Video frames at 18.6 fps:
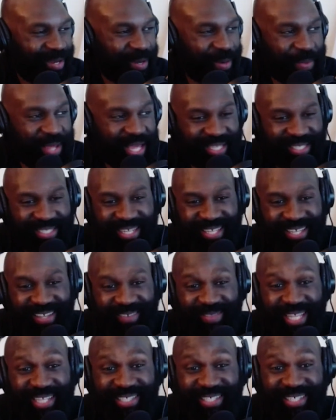man said he
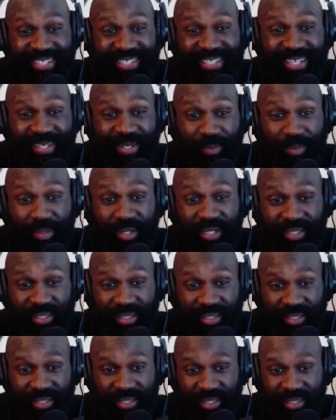thinks he could take the
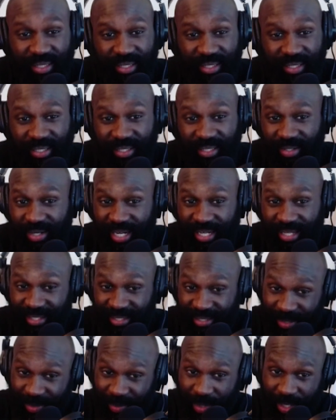bus, right?
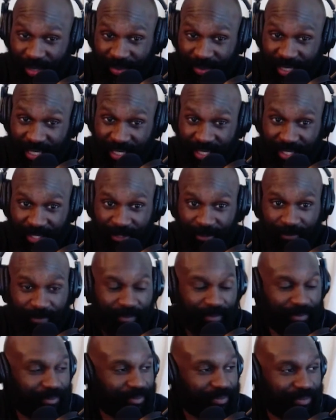Listen to what I'm saying now.
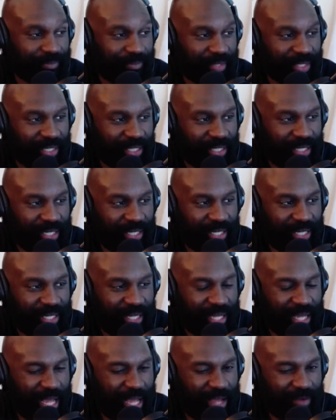
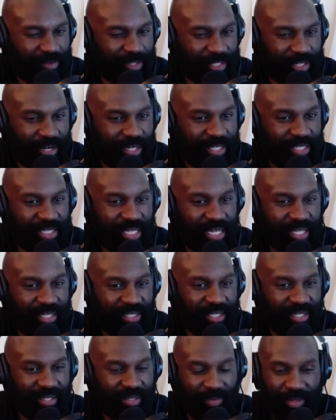Average artists
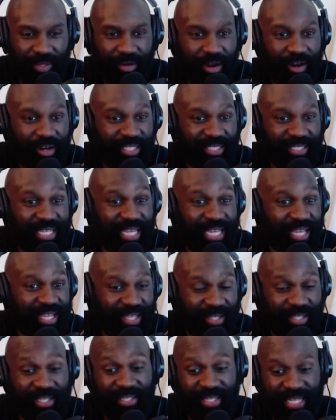
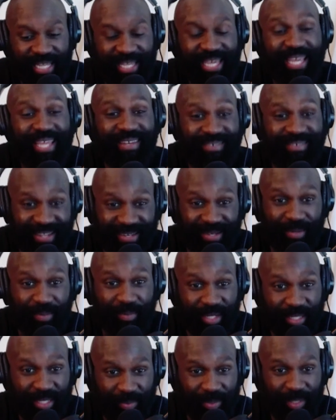they can take the
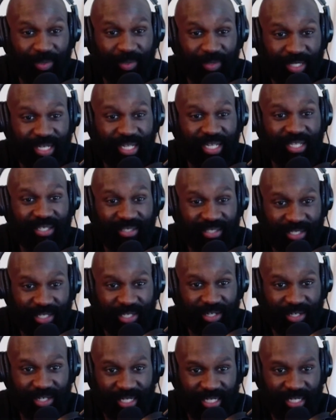bus, but due to the
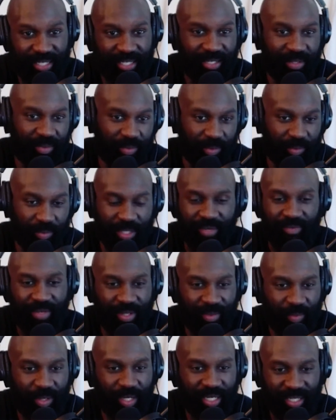insecurity and whatever
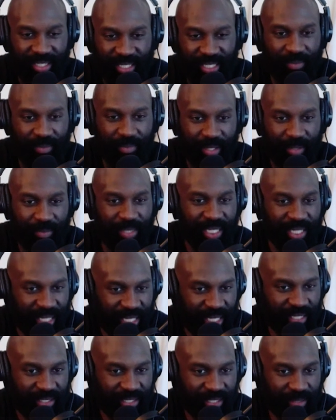they want to keep up, they
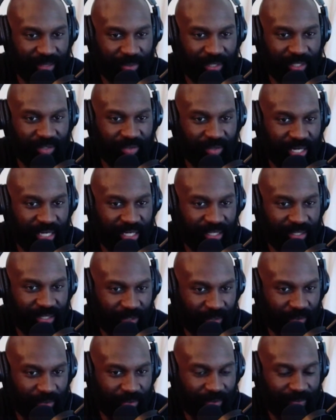can't take the bus, right?
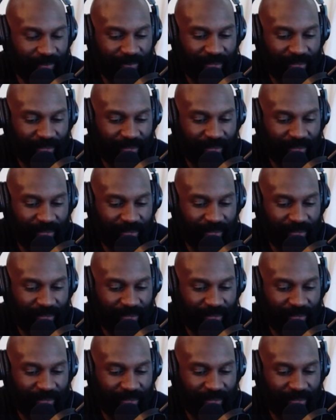So